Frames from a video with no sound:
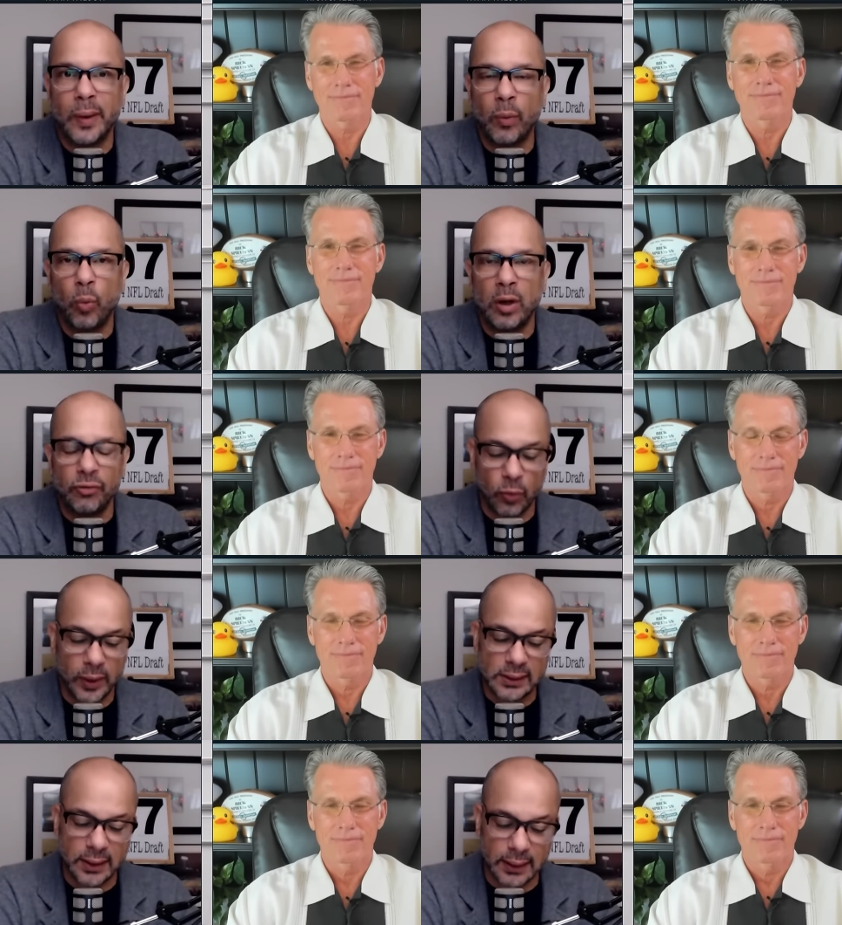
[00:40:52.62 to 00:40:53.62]
Speaker 1: at
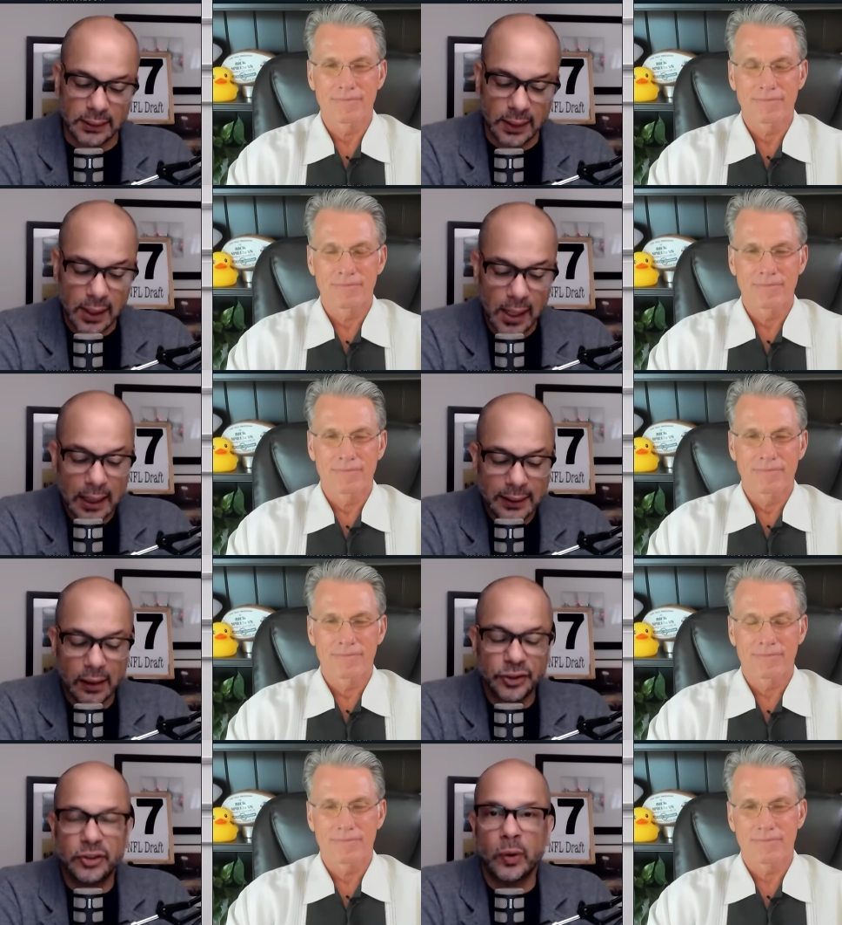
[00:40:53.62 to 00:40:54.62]
146.
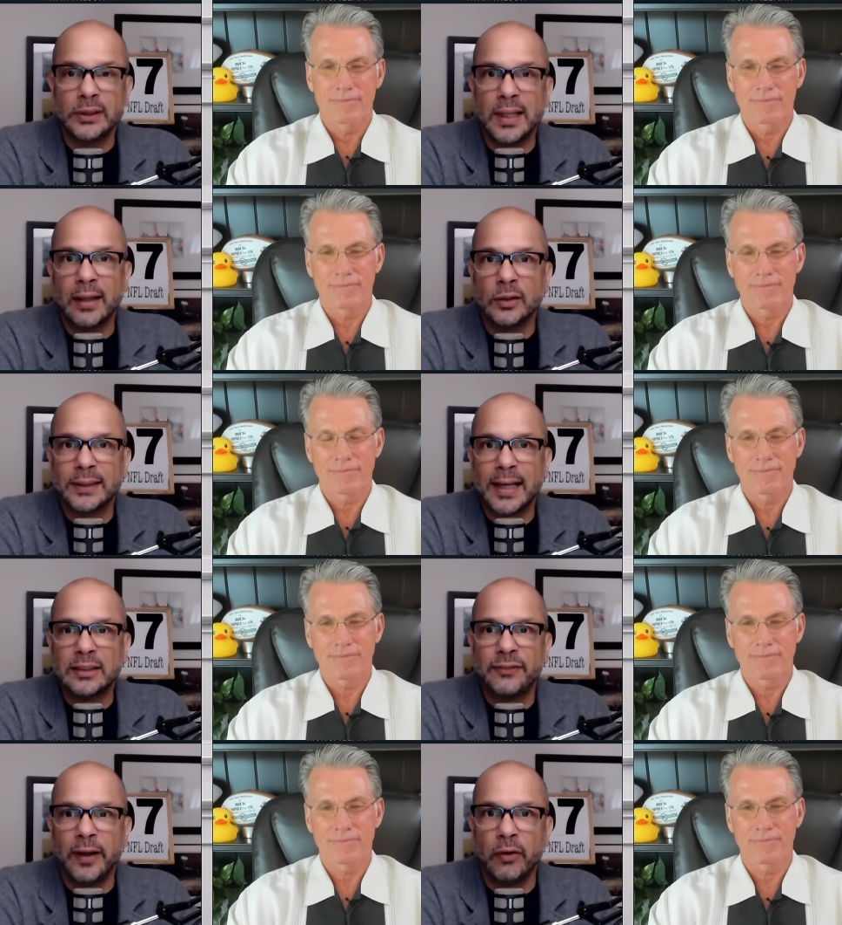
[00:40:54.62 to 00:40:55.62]
Tell us the stories on how those
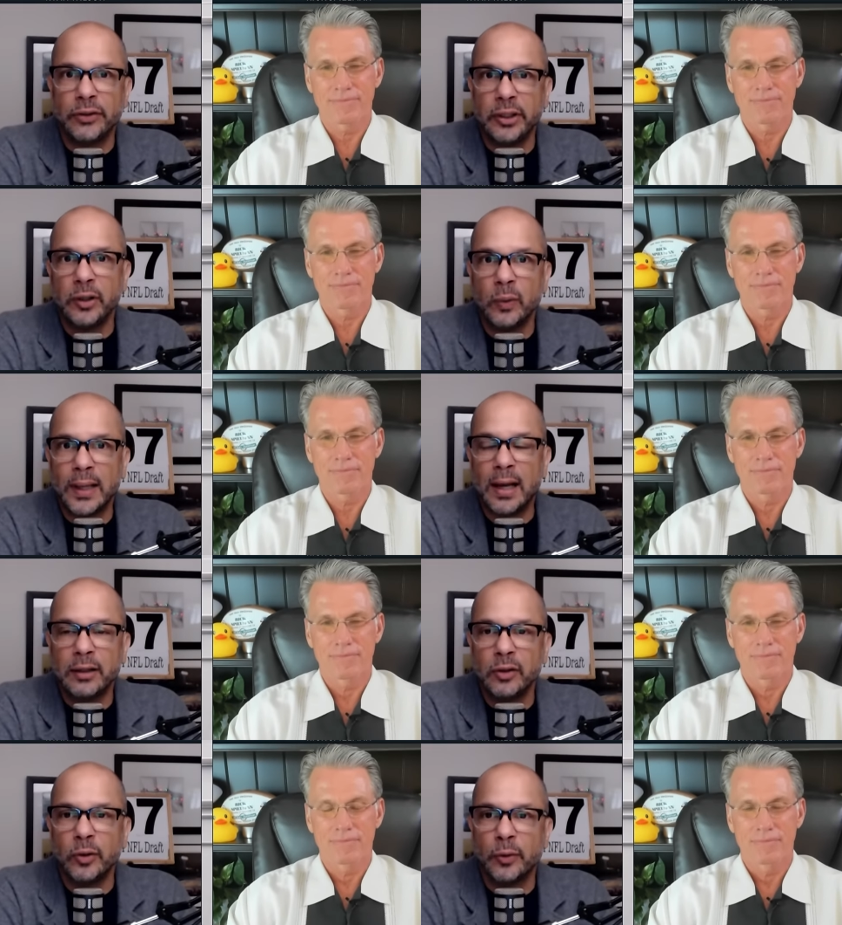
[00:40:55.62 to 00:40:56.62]
guys fell to you and how
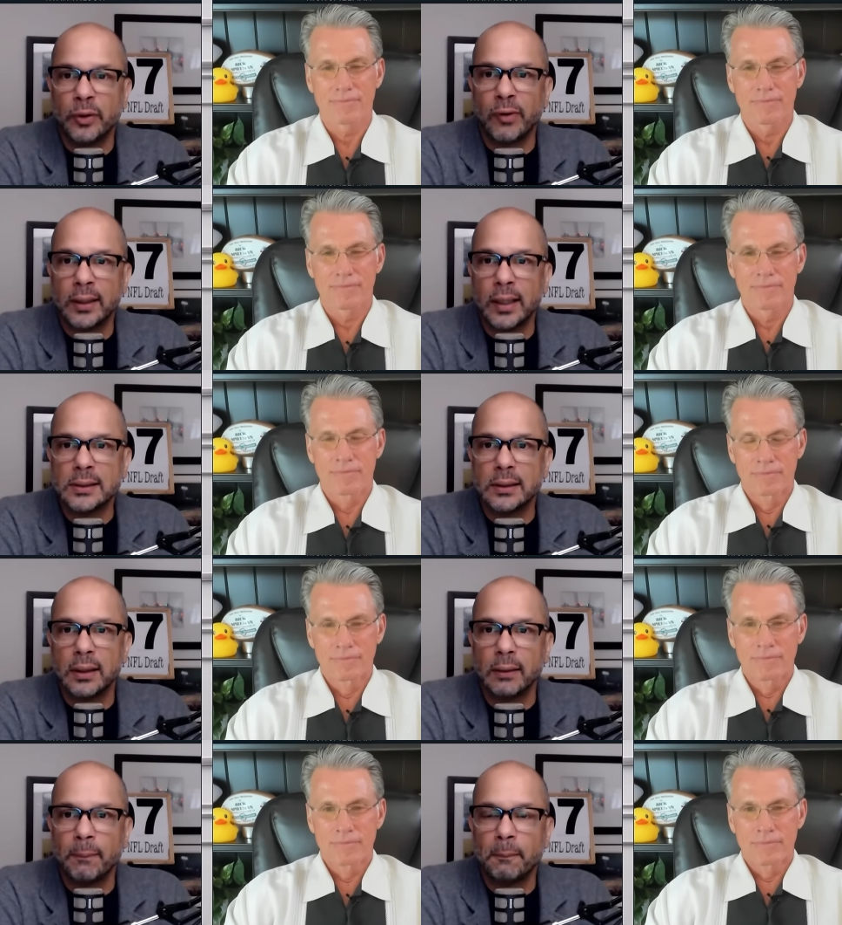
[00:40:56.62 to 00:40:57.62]
you knew they were the right guys to
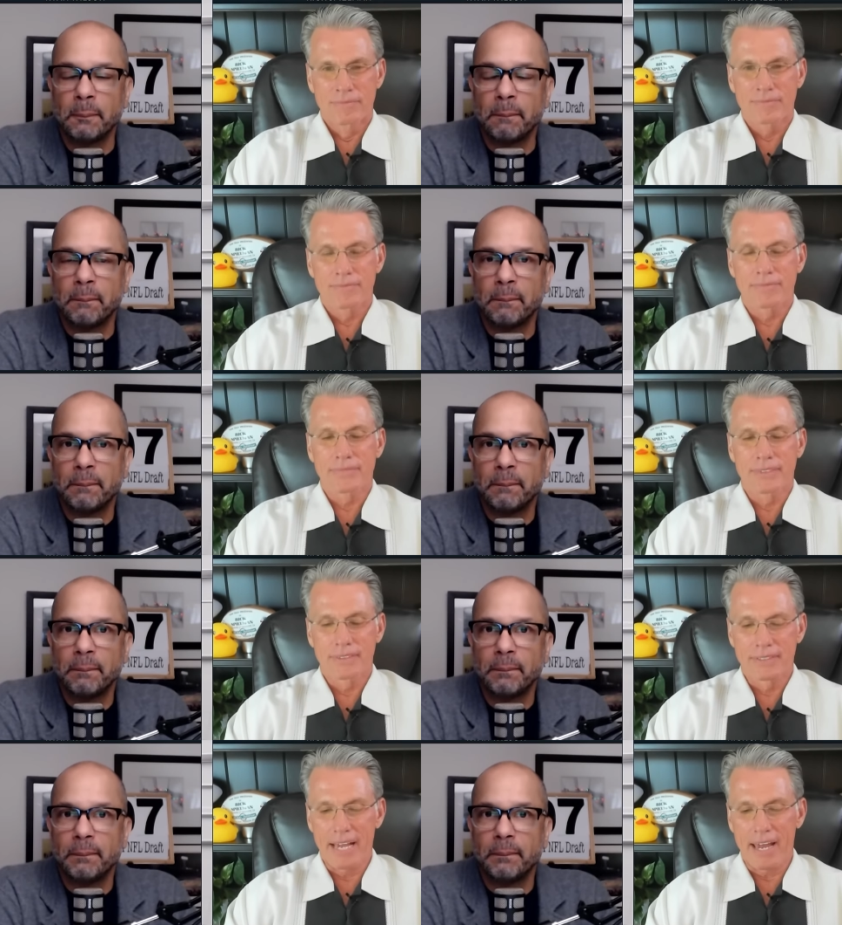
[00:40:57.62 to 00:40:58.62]
take.
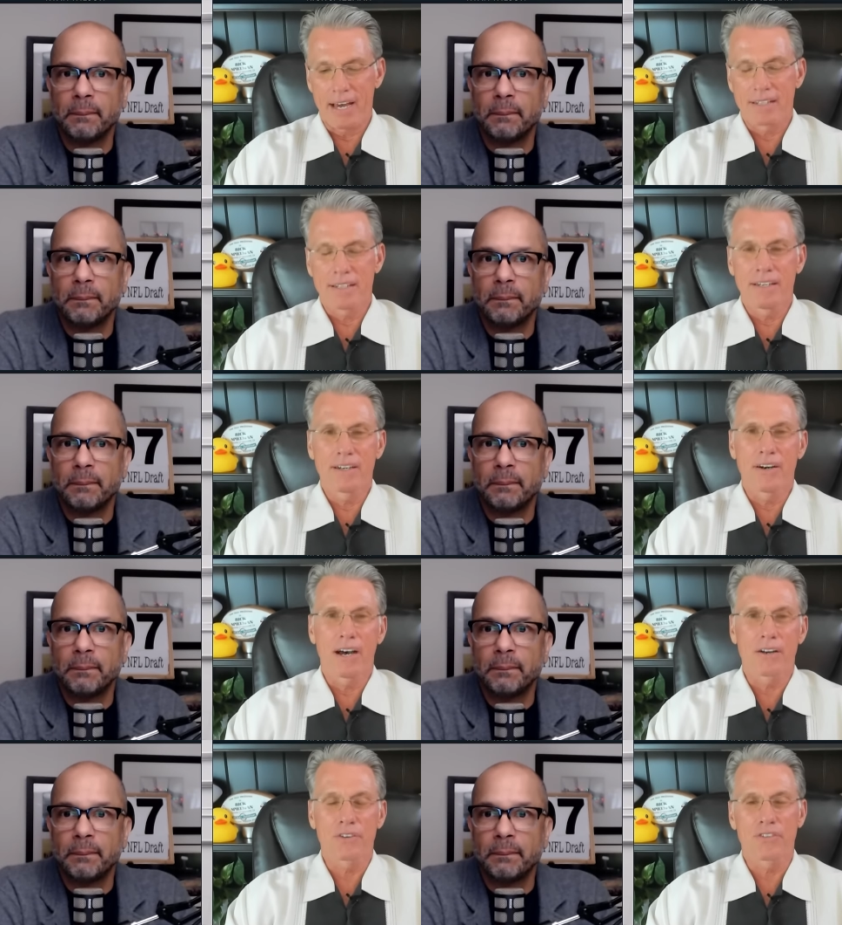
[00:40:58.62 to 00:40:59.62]
Speaker 2: Yeah, Danielle
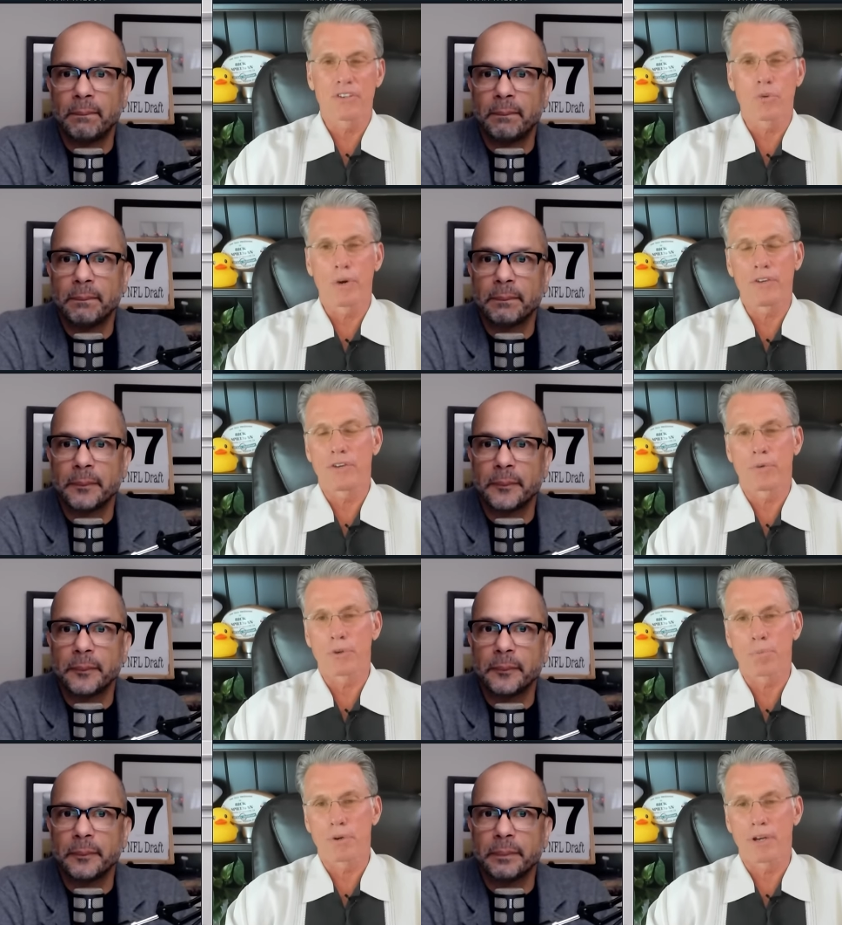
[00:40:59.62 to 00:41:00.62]
Hunter's situation, it
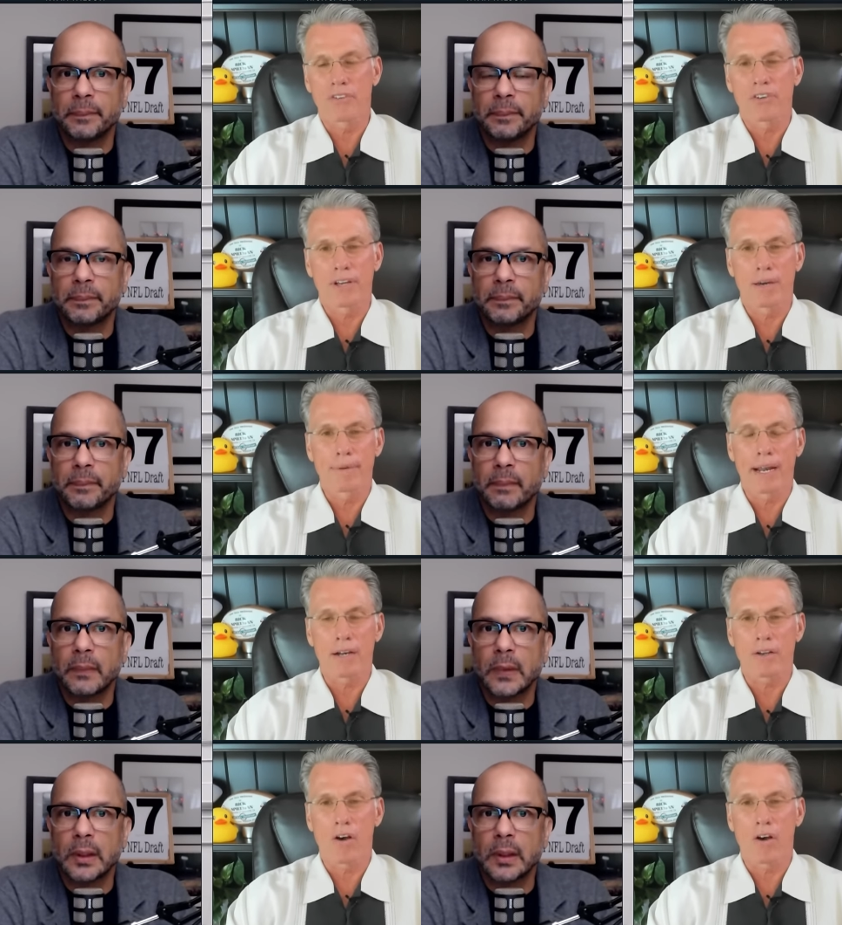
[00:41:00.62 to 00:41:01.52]
was production coming out of